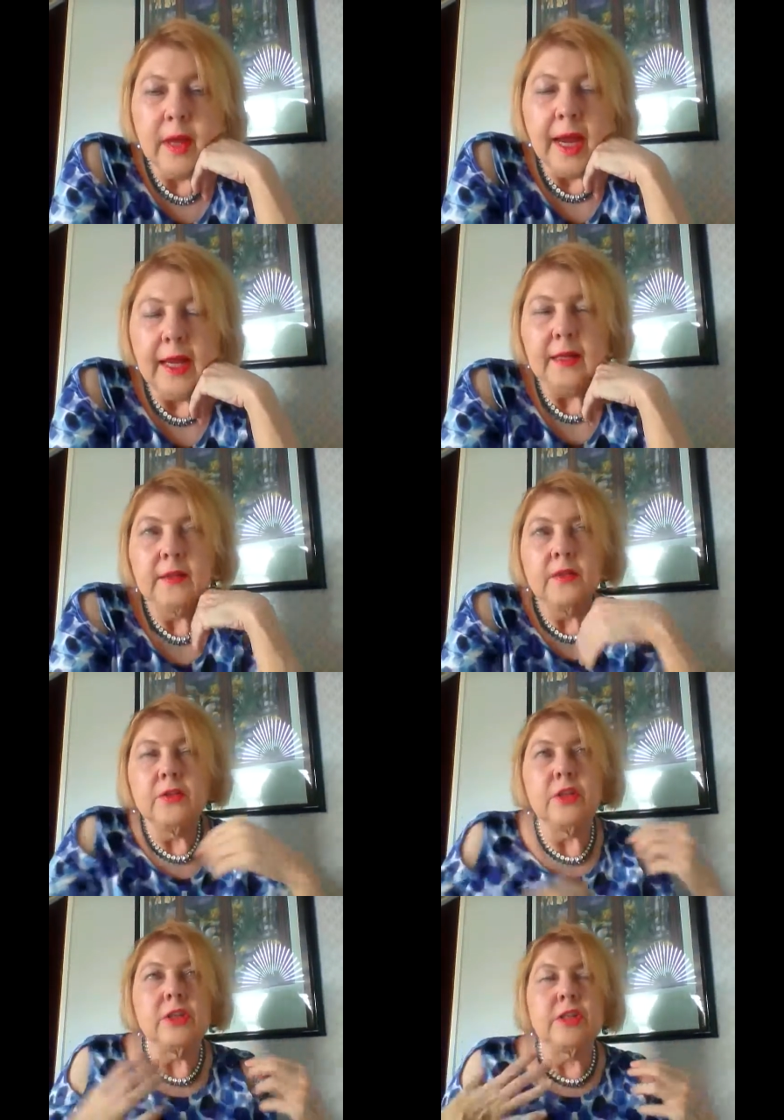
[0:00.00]
and
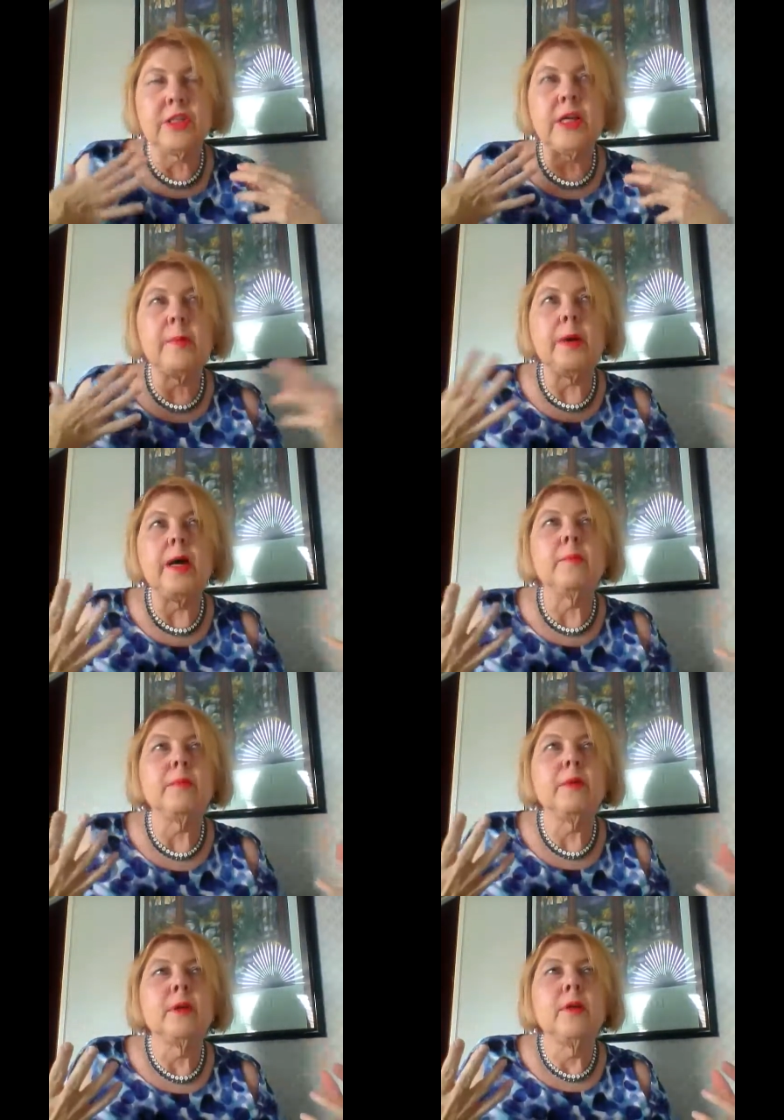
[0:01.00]
just sum up